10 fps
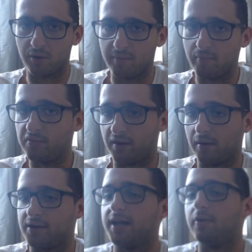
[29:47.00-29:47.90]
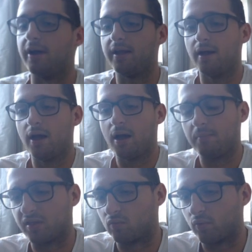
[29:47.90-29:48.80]
to be moving around anyway,
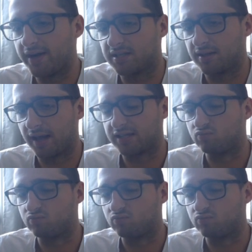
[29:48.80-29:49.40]
but the reason that it's